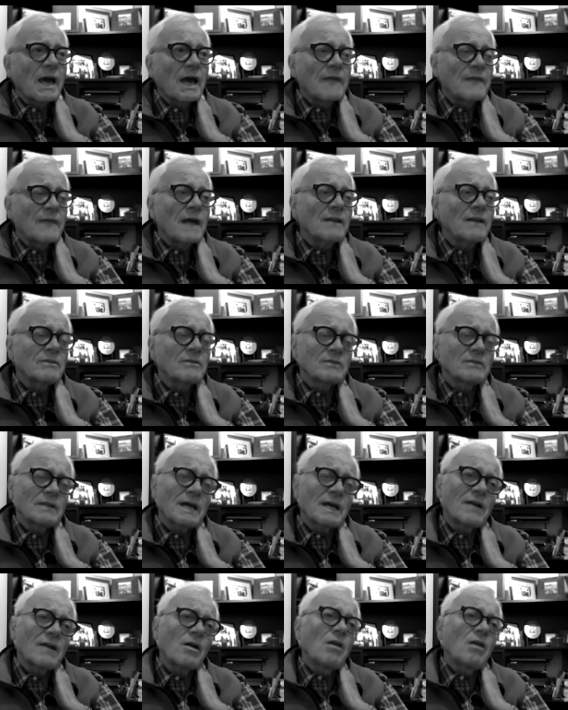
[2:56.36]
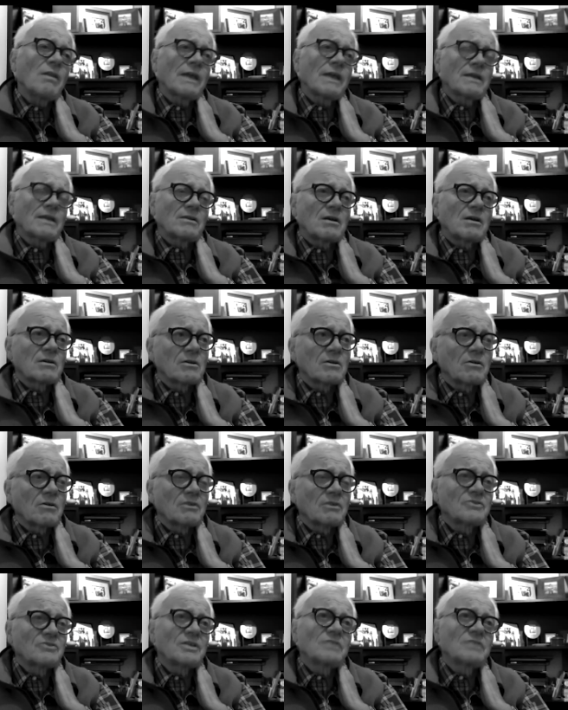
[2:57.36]
not not all that long ago
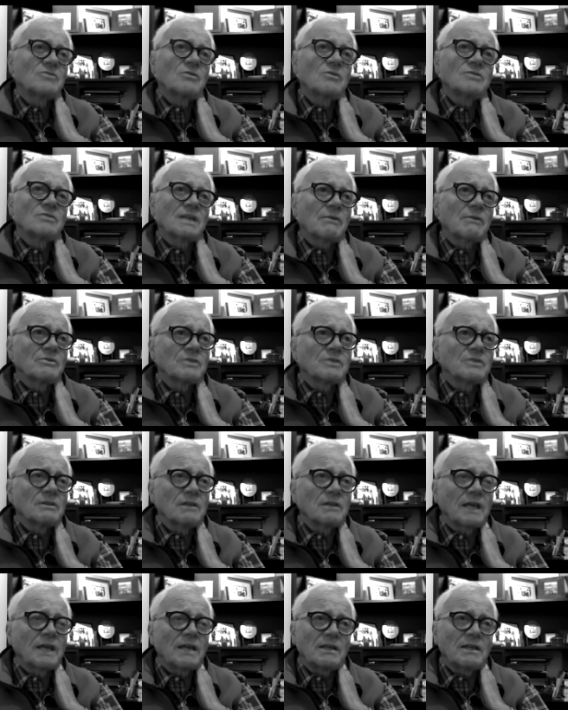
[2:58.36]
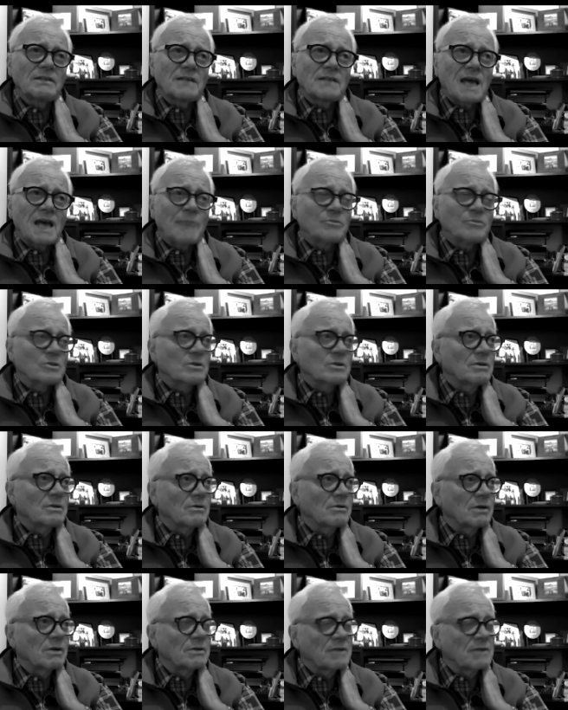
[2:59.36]
as things goes i was a late adapter
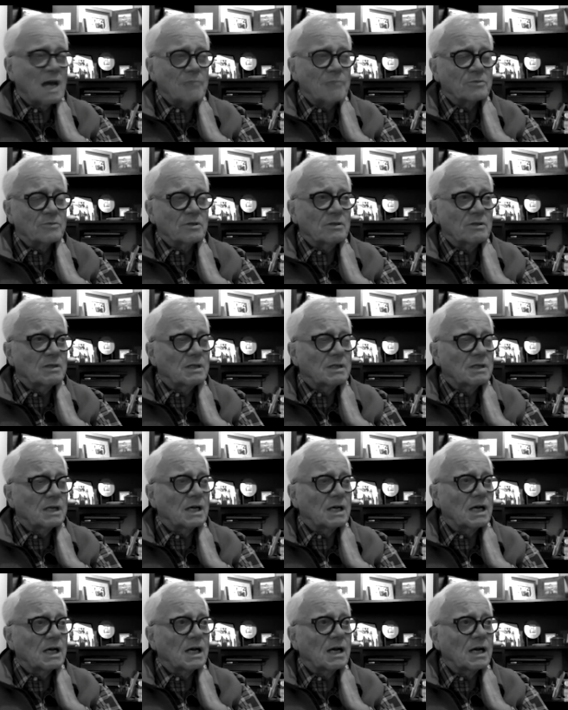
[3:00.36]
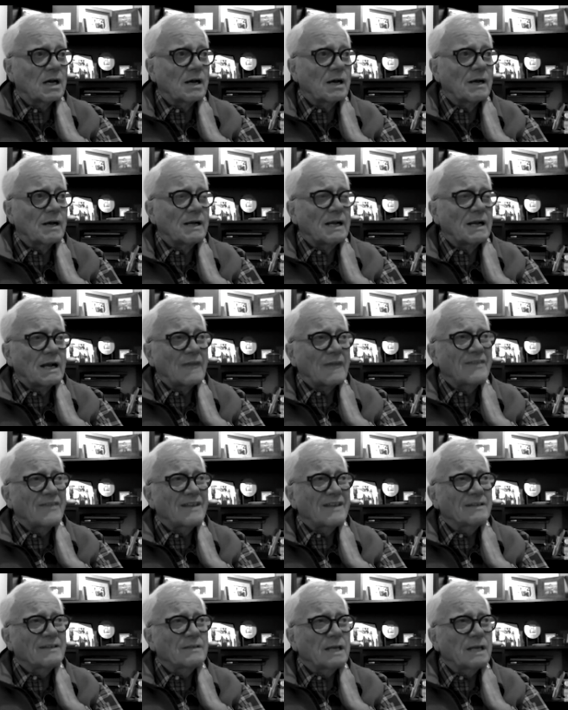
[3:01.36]
or adopter uh, i
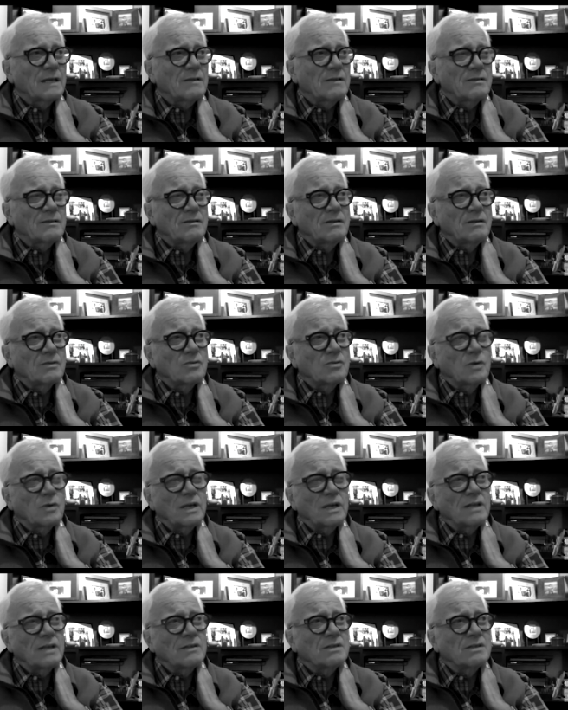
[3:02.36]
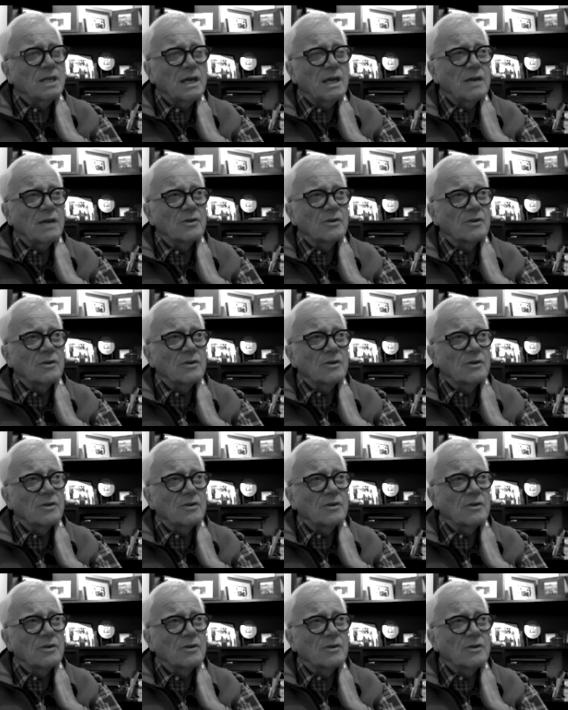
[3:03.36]
think ni- 2010 or